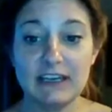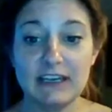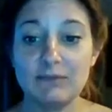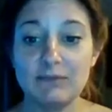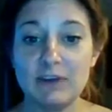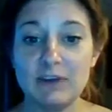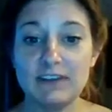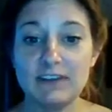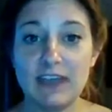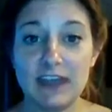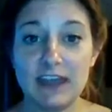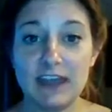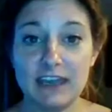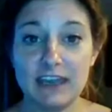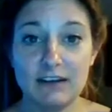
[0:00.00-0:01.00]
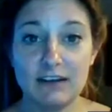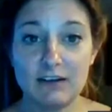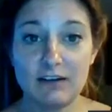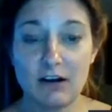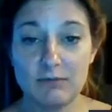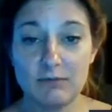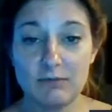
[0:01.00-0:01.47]
with Kelly
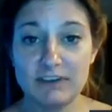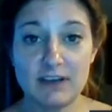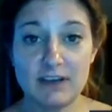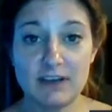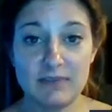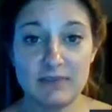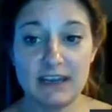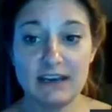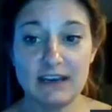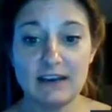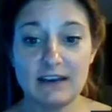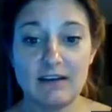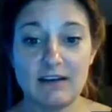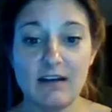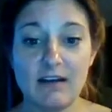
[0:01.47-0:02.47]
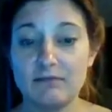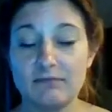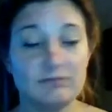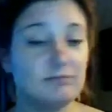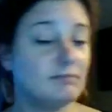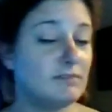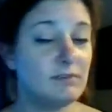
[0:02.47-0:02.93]
or with something.
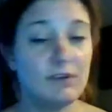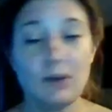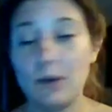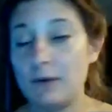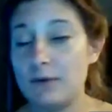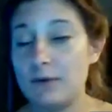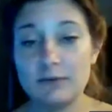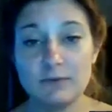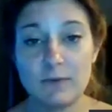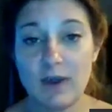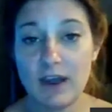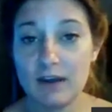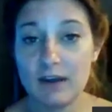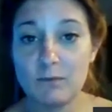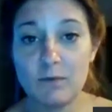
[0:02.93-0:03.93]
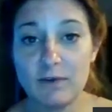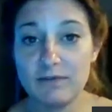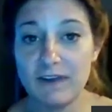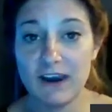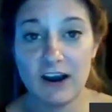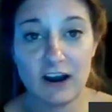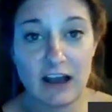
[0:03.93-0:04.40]
Who knows what? We'll
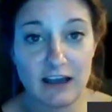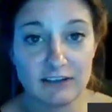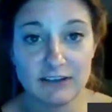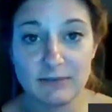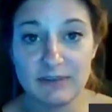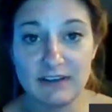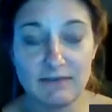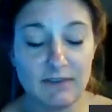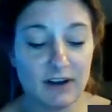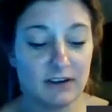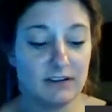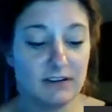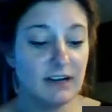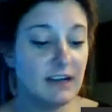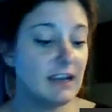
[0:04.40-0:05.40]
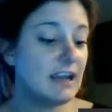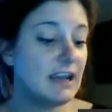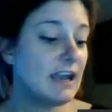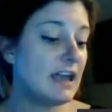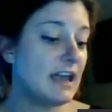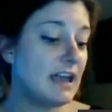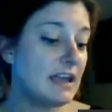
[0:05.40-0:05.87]
figure it out, something fun.
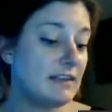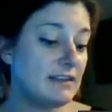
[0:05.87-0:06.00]
And